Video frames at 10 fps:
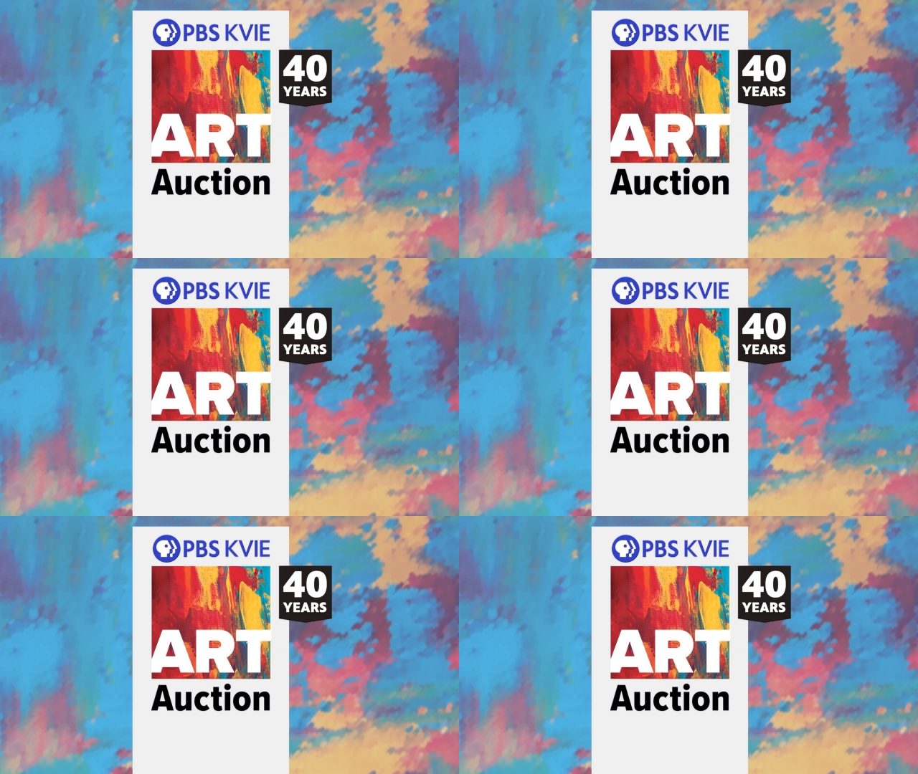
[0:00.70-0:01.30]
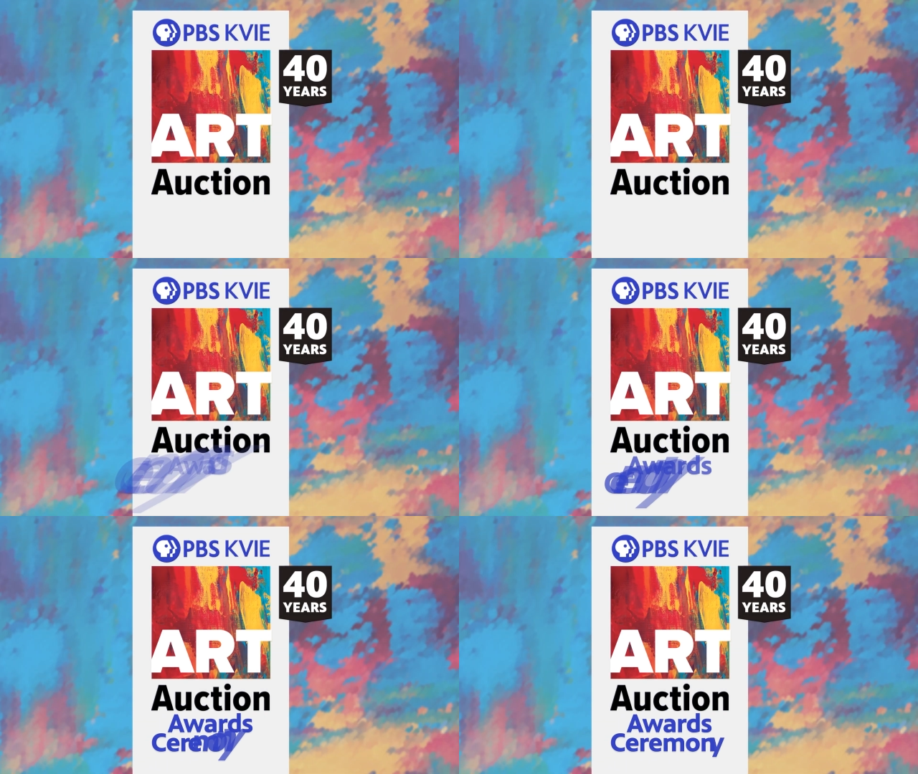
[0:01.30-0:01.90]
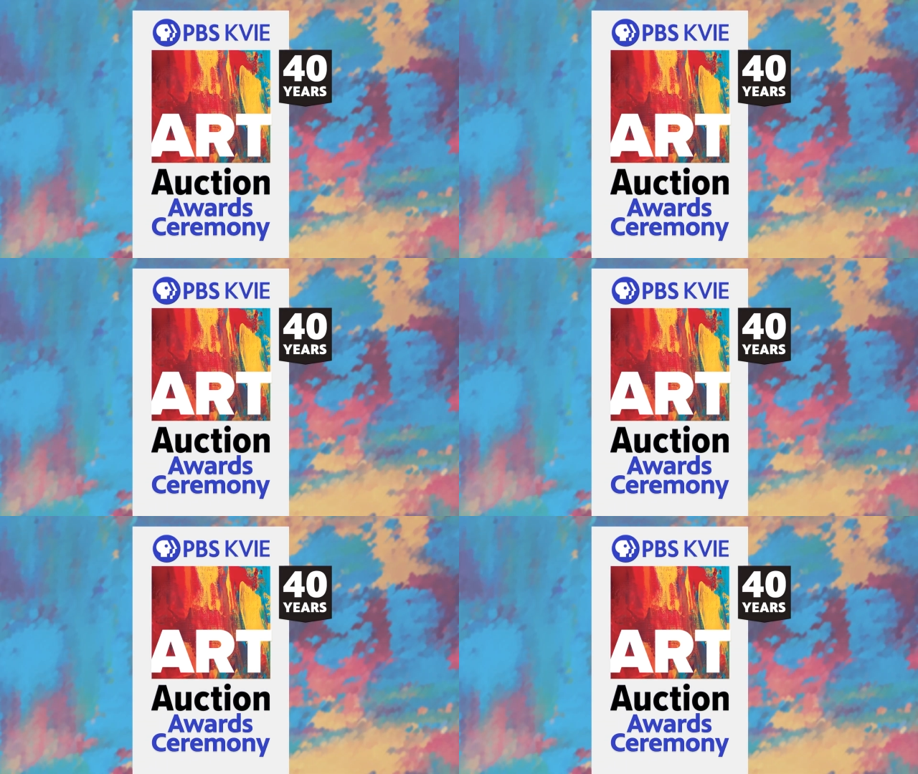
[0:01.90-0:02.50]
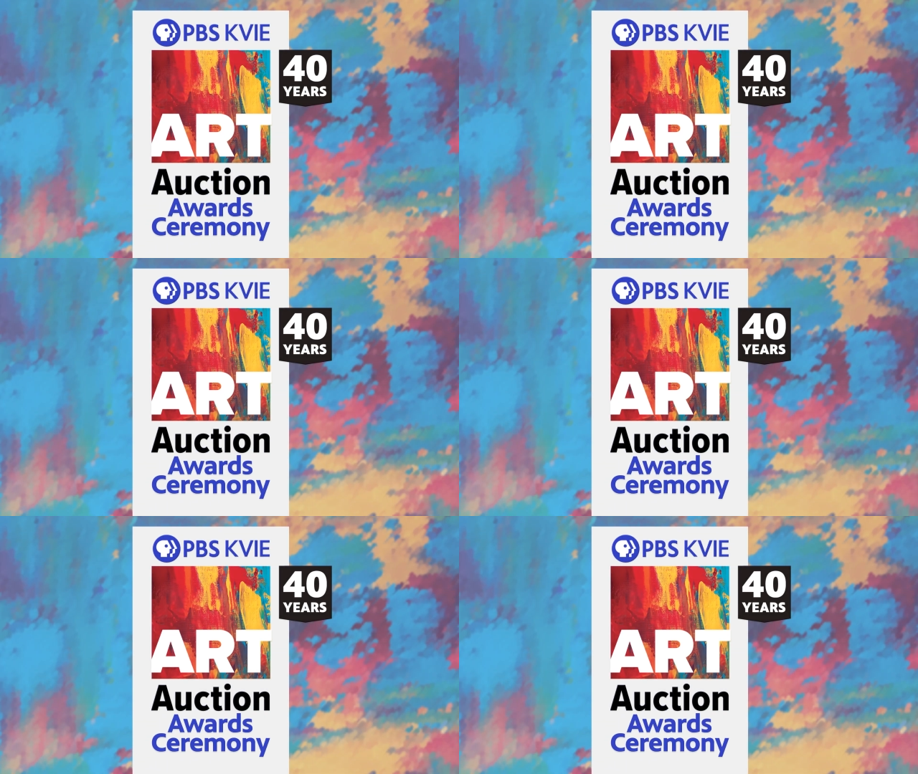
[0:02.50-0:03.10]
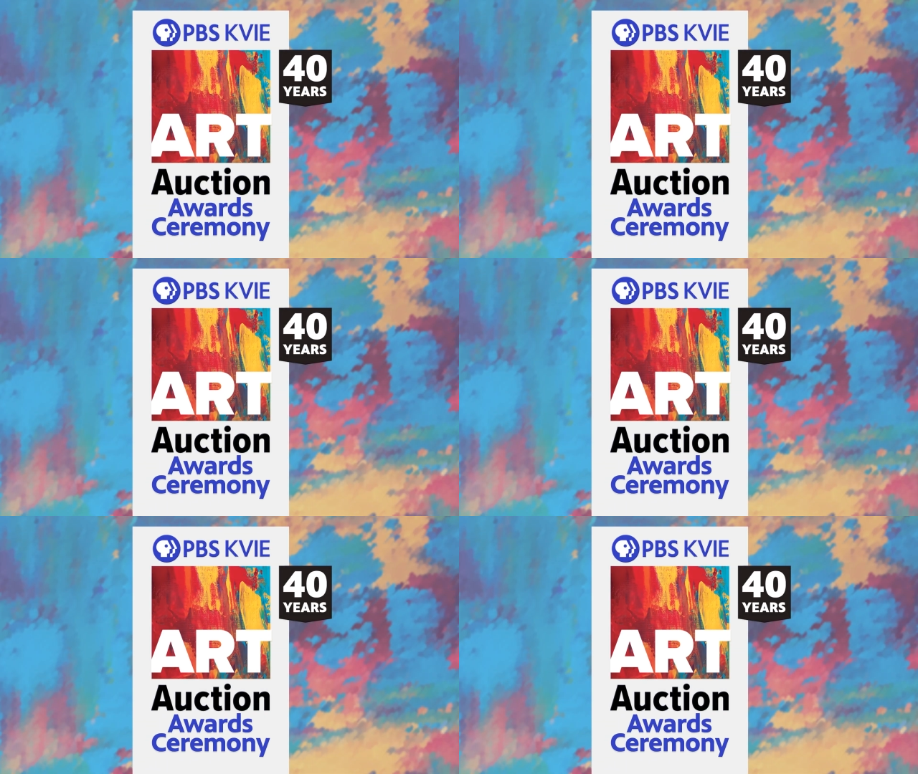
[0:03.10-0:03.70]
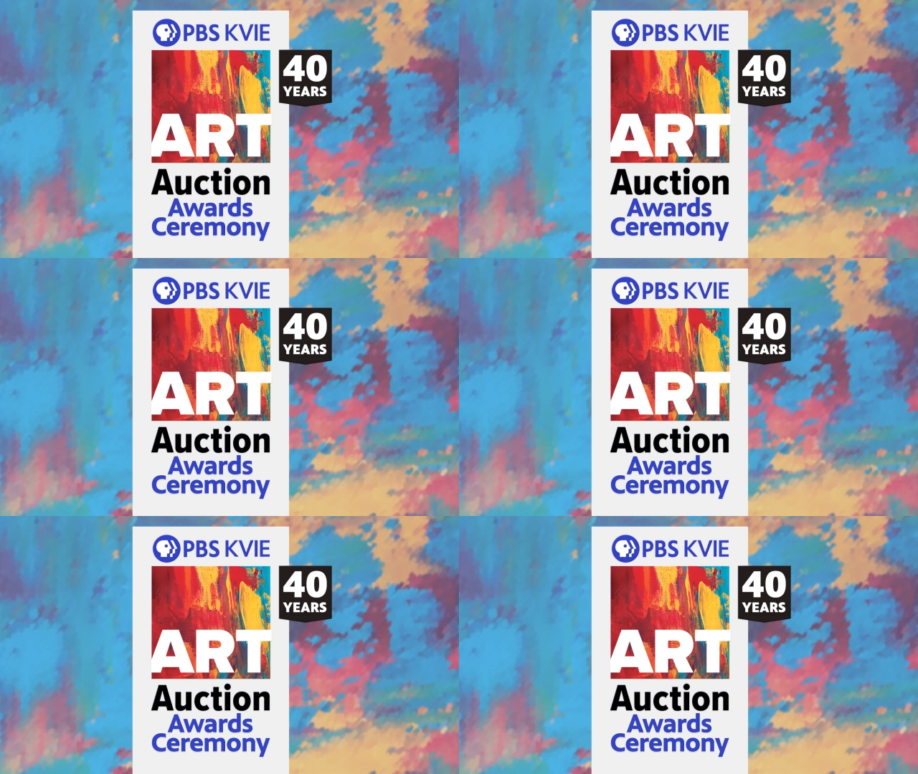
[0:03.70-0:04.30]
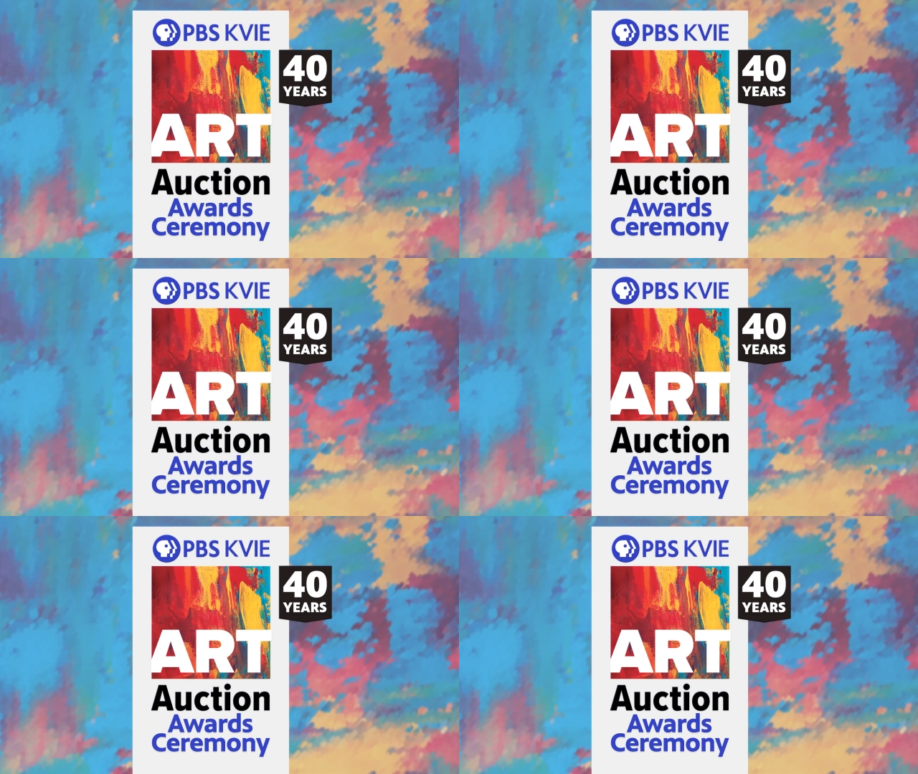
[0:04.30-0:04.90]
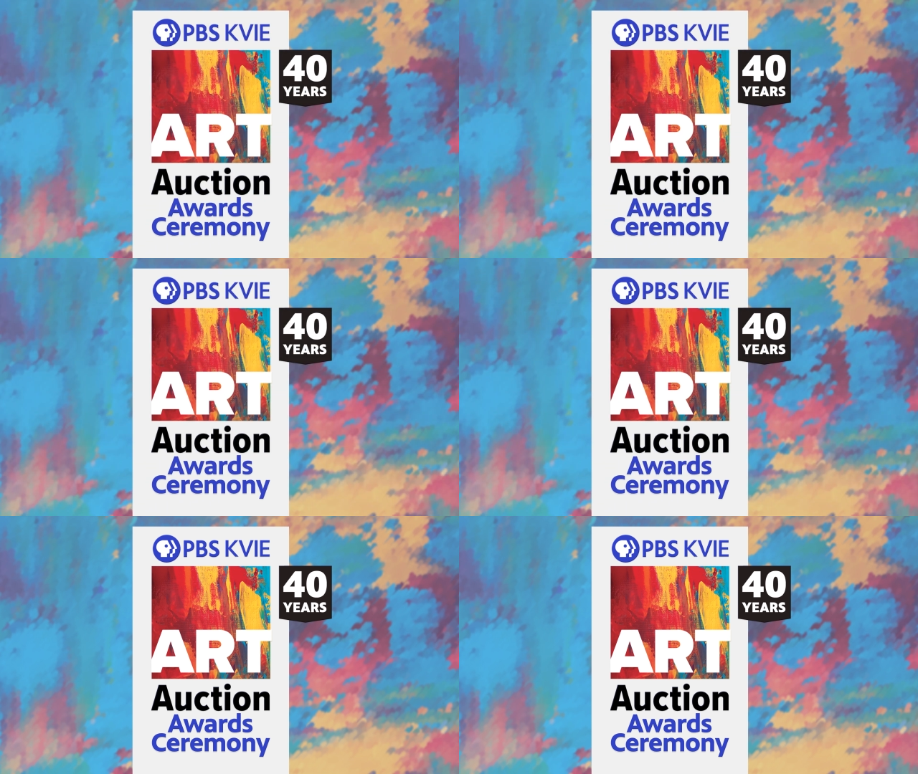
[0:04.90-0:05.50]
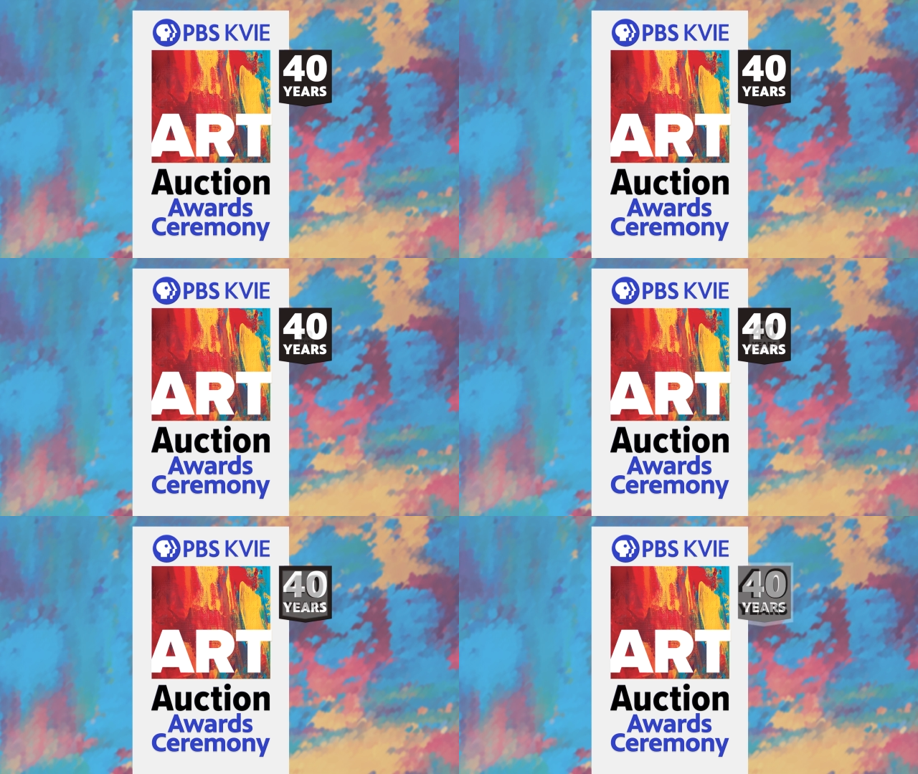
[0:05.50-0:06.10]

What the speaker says: (no speaker visible)